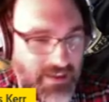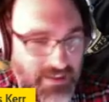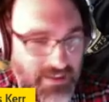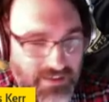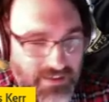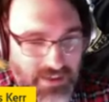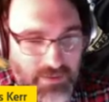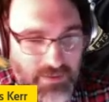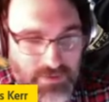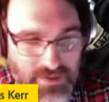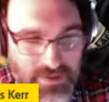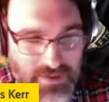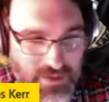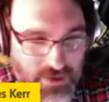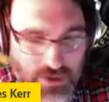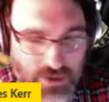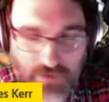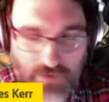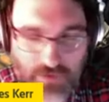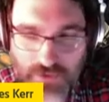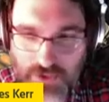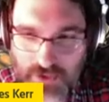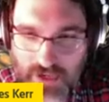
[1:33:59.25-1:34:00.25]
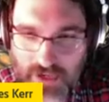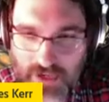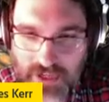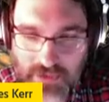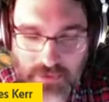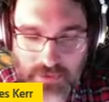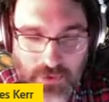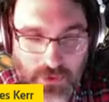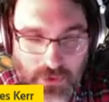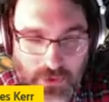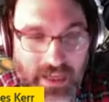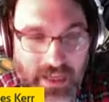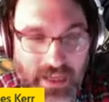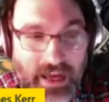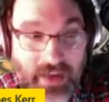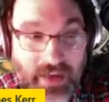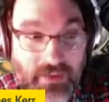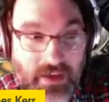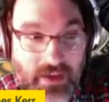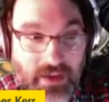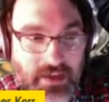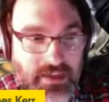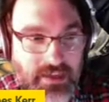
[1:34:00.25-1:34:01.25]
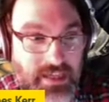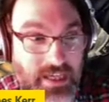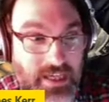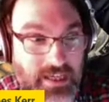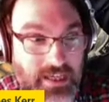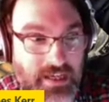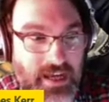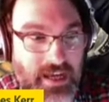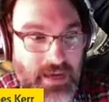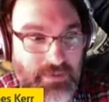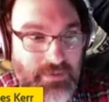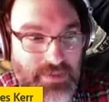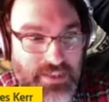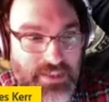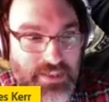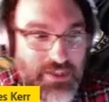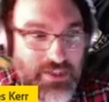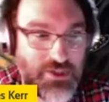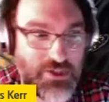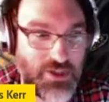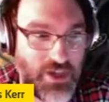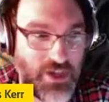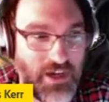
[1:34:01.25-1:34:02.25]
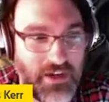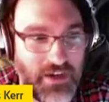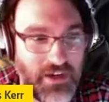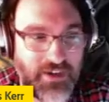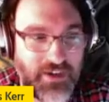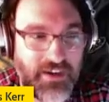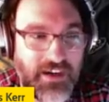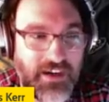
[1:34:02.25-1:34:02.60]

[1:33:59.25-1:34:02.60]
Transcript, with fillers: clumsily shuffles around the pool, and then kidnaps the daughter,